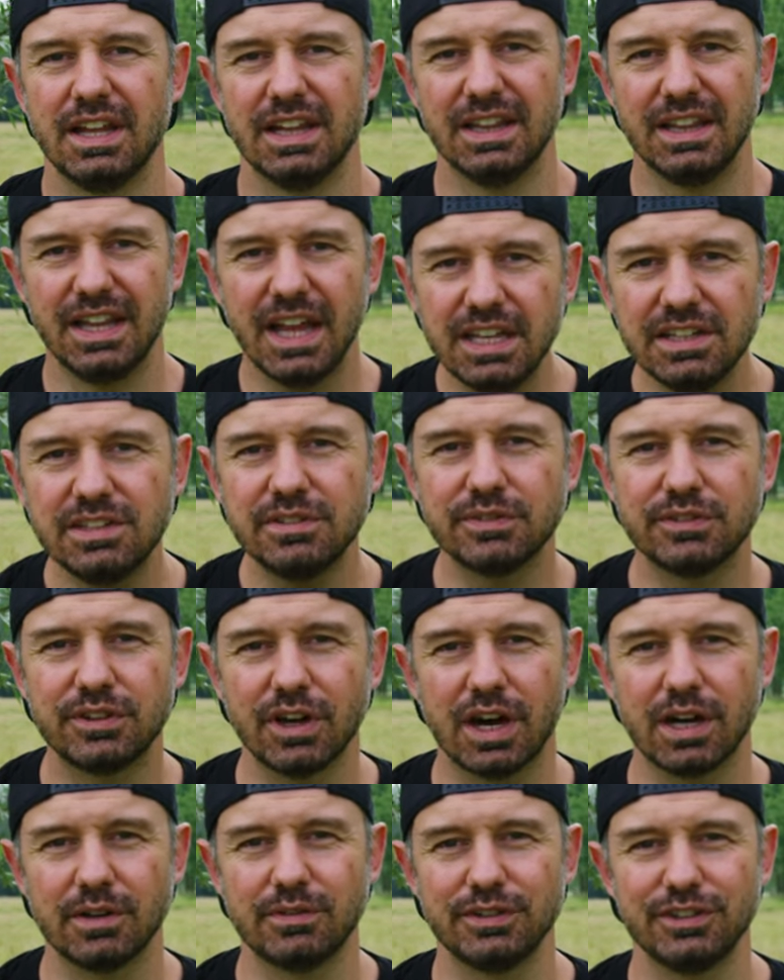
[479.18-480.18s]
Lazy
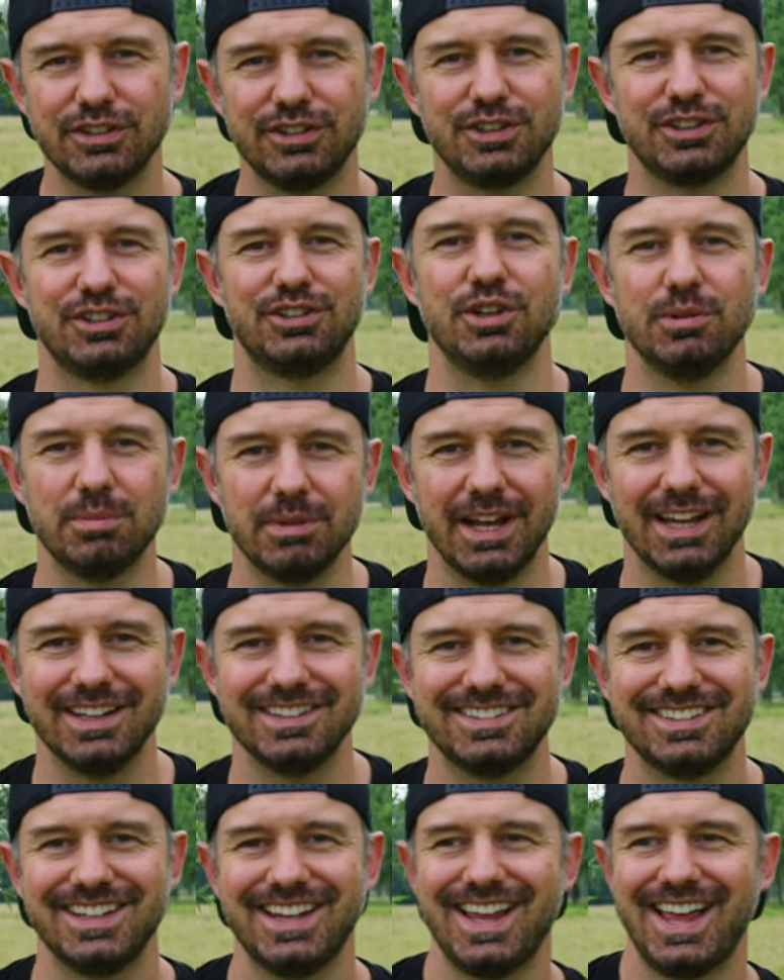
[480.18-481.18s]
photographers use a zoom
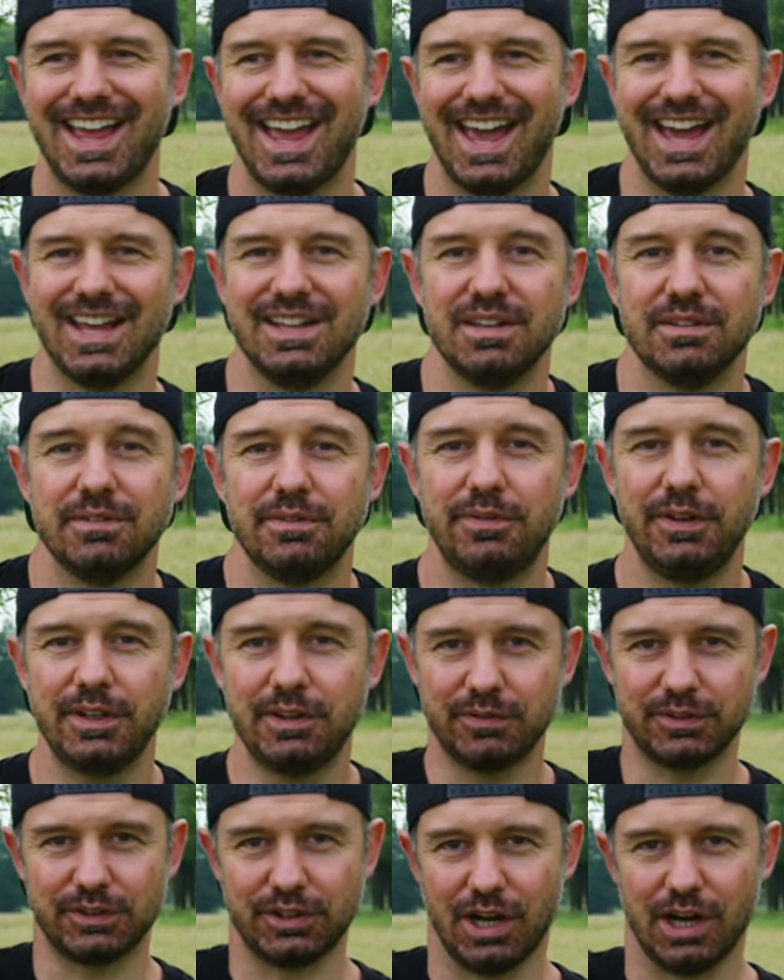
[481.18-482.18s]
lens and fit
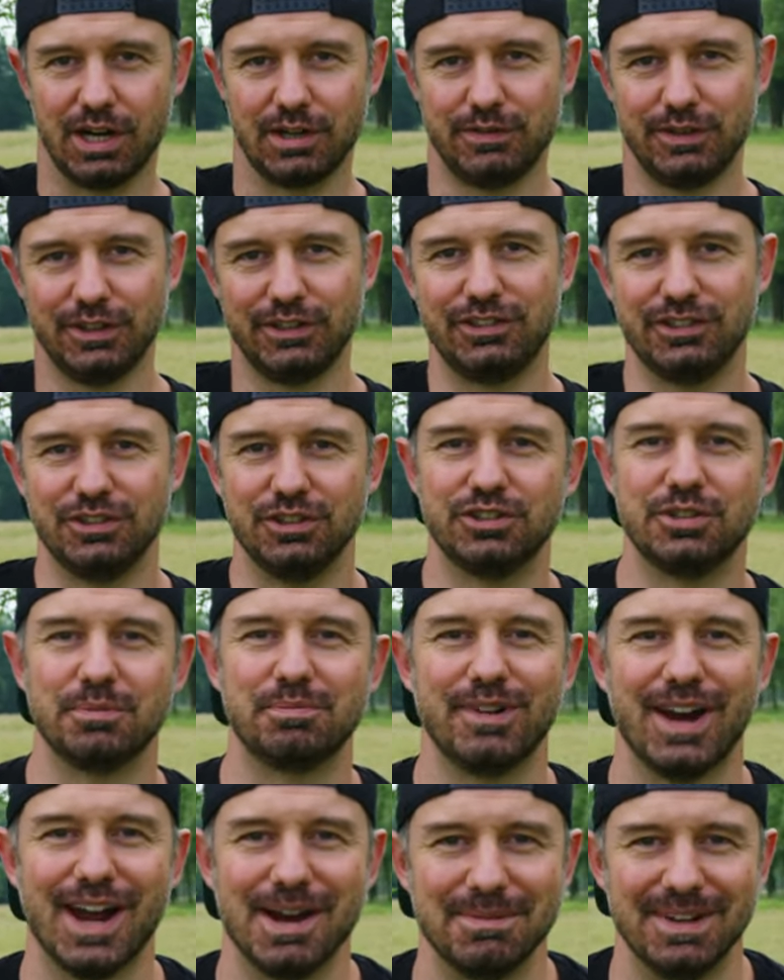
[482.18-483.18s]
photographers use a
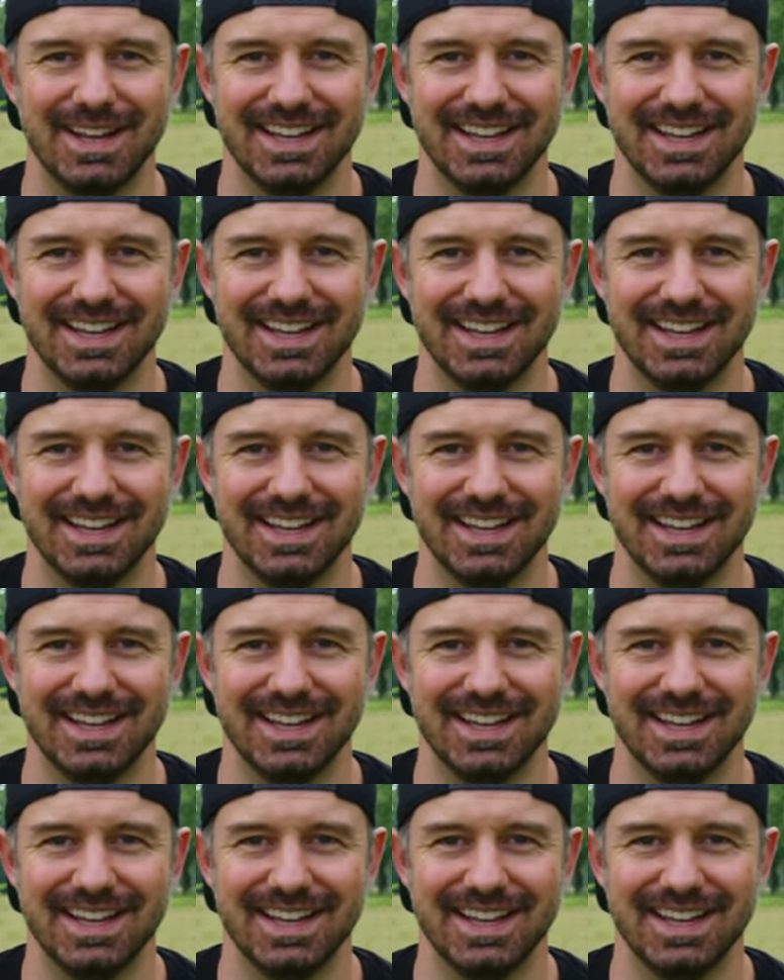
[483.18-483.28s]
prime